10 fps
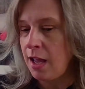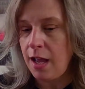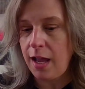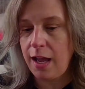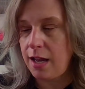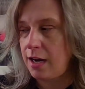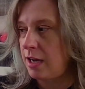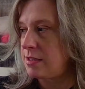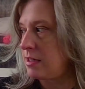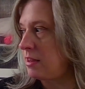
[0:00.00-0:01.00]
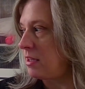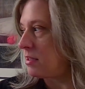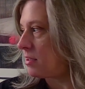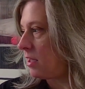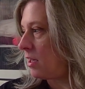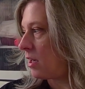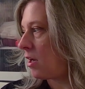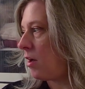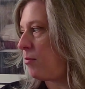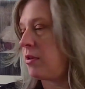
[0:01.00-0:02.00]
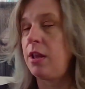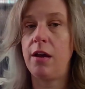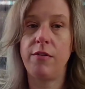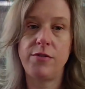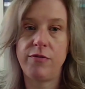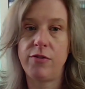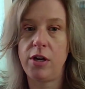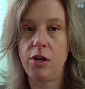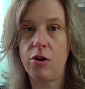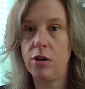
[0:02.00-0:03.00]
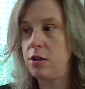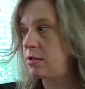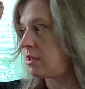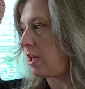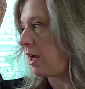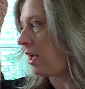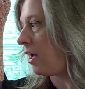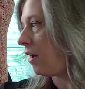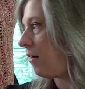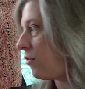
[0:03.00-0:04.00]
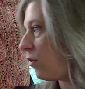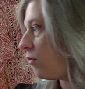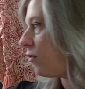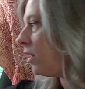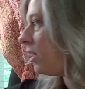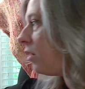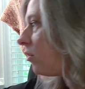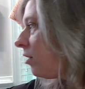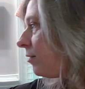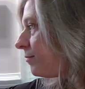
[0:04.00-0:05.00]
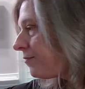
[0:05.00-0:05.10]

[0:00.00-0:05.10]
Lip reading: And I did this in a couple of different yarns that I have over here.